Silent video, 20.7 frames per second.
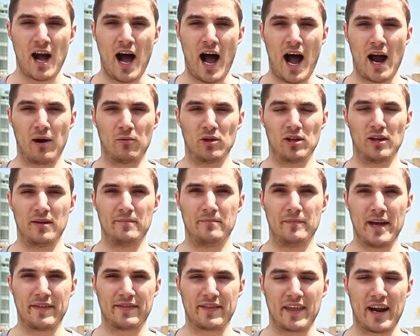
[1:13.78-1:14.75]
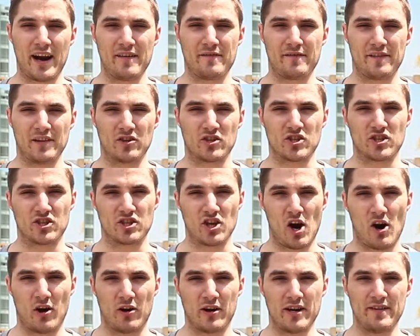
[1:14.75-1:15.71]
I will admit that I feel
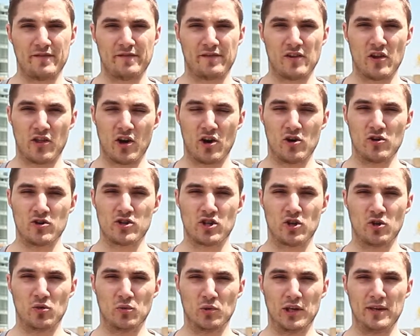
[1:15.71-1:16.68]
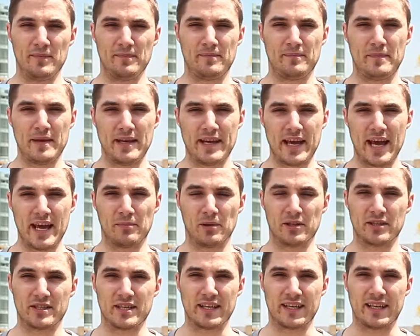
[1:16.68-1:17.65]
sorry for those who wouldn't be able
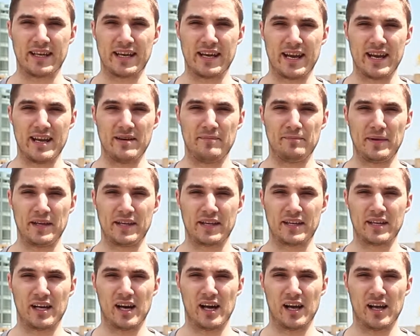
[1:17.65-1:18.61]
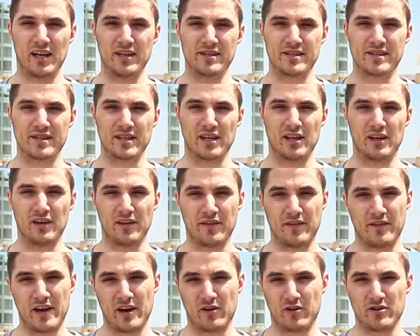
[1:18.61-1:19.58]
to get in because
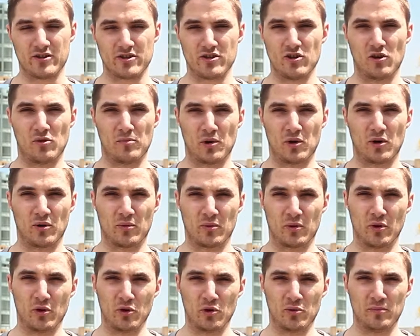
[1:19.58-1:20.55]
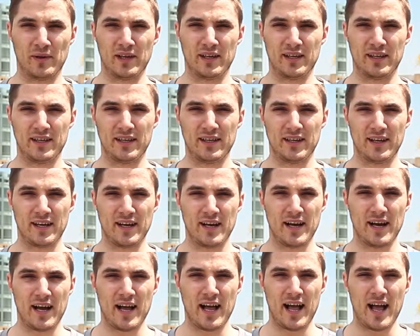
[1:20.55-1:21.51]
there is no more room.
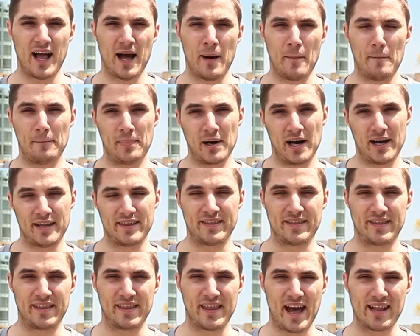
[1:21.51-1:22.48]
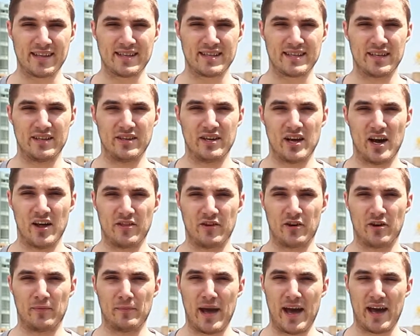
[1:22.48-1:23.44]
But that's
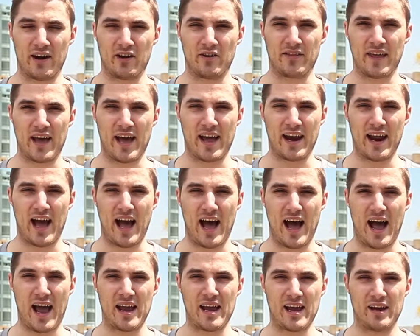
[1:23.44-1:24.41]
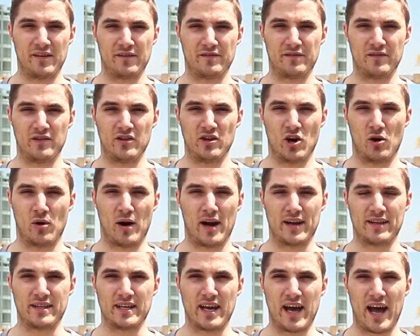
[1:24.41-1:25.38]
another matter that I have no
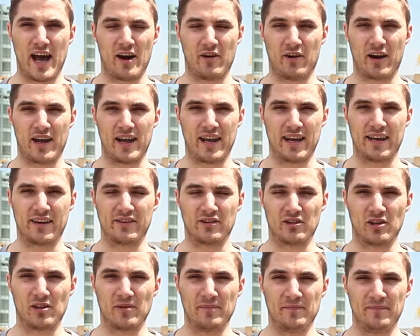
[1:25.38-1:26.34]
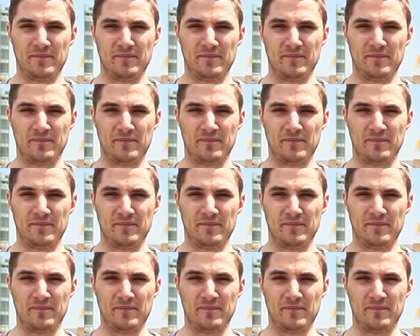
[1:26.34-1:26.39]
idea how to handle.